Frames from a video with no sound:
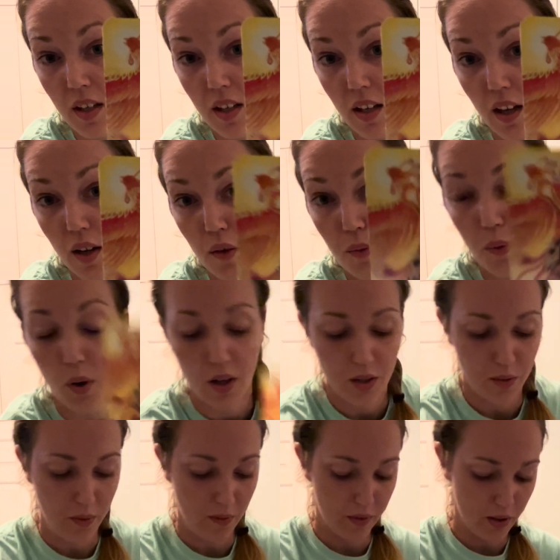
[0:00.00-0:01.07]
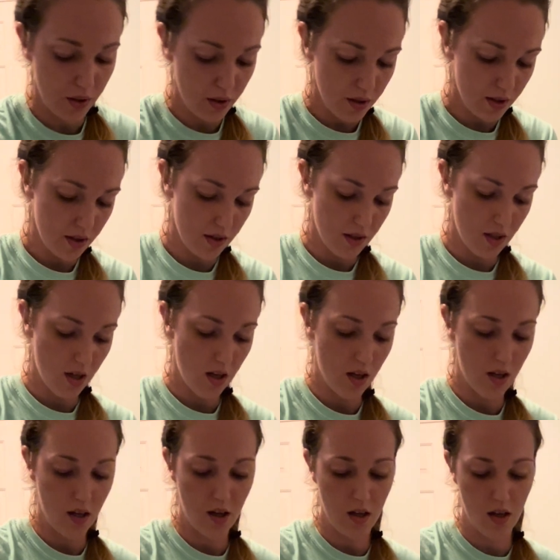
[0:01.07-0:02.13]
Knight of Wands reversed.
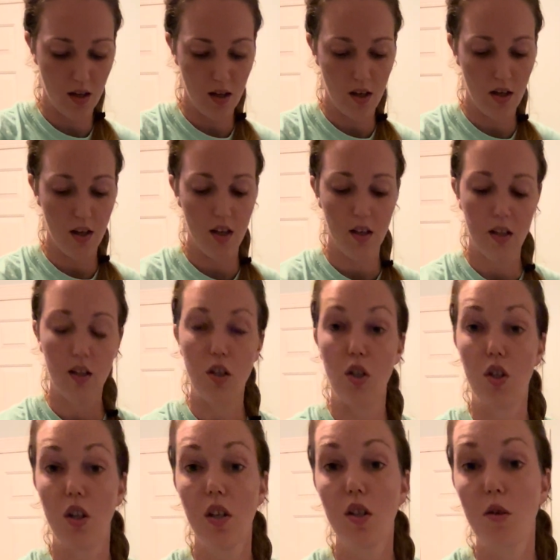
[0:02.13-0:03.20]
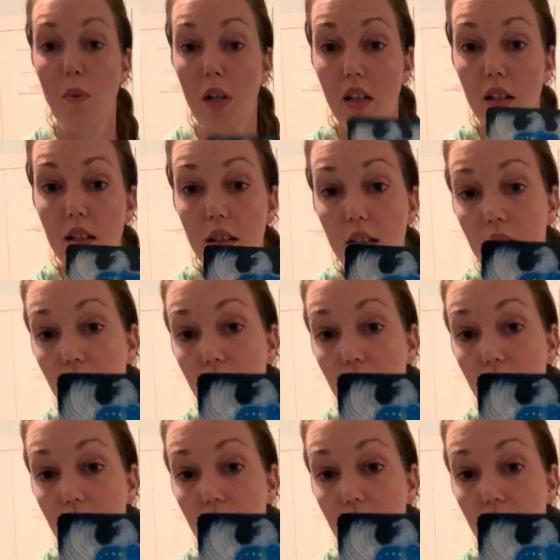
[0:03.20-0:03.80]
Judgment.